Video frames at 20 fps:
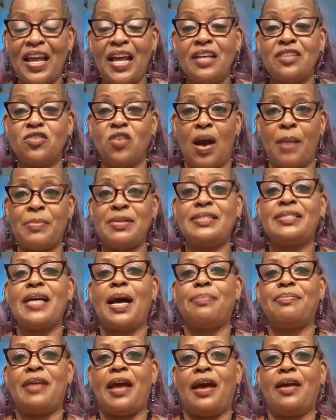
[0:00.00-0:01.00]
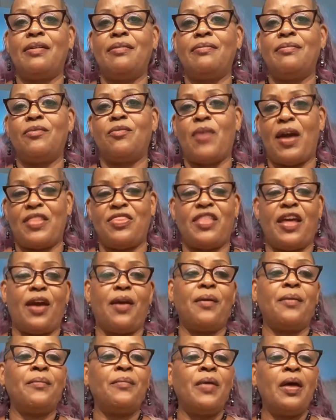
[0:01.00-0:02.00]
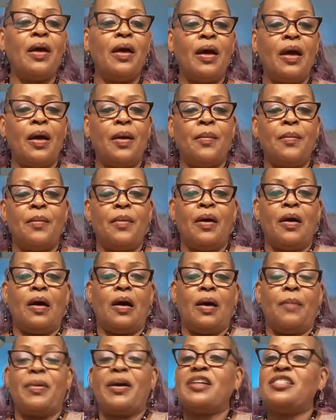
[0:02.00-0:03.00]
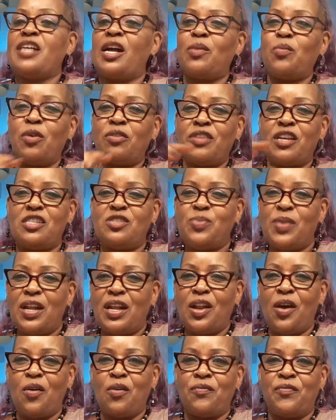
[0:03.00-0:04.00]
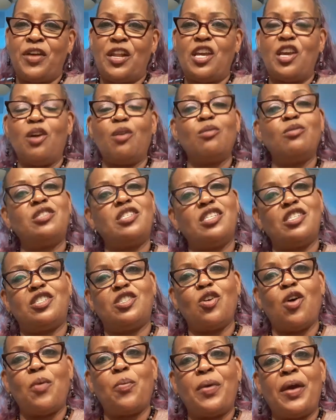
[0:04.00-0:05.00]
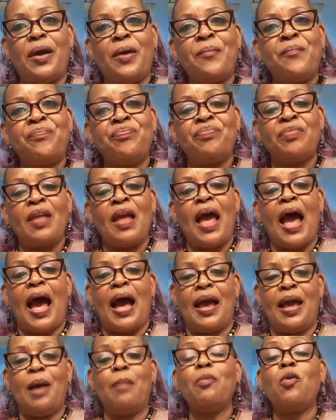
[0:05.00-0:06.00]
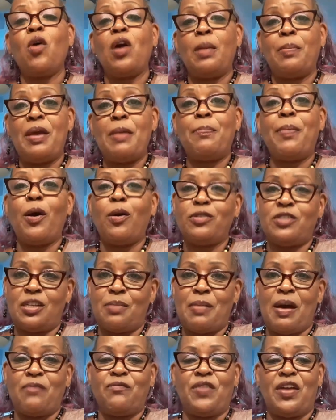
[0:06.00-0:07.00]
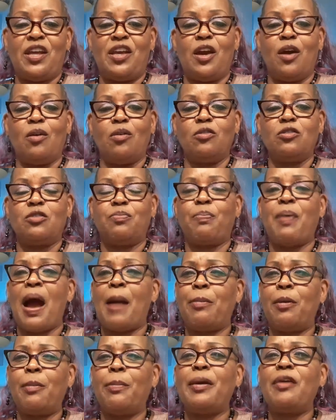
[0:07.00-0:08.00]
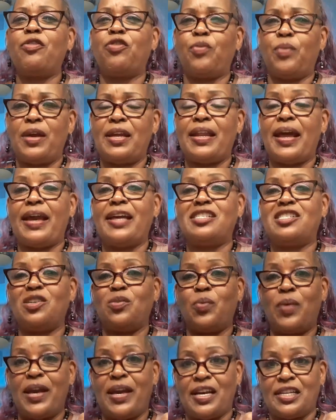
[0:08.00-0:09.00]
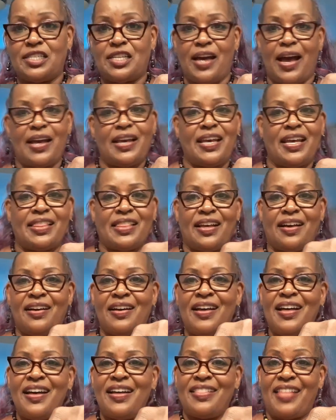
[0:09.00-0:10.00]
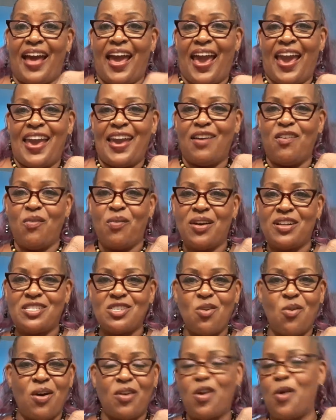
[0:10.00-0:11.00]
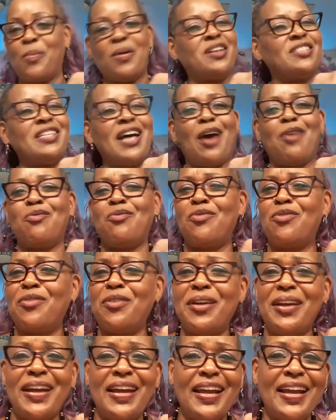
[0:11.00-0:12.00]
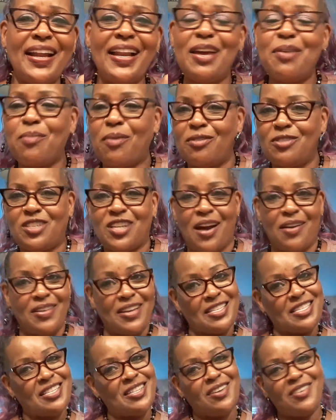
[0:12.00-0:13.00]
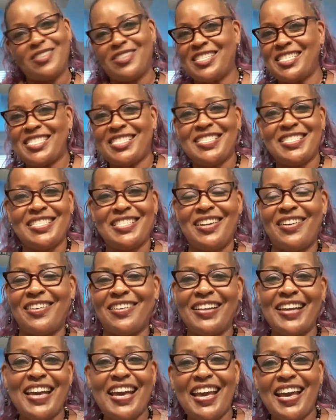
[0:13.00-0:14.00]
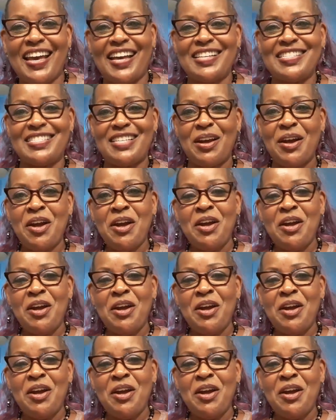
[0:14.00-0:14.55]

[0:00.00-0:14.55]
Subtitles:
So I'm going to stop that right there, because I don't want these really long videos to start with. I am going to be posting my videos probably 3 days a week until I get the hang of what's going on, because I really want y'all to get to know who this hood girl is.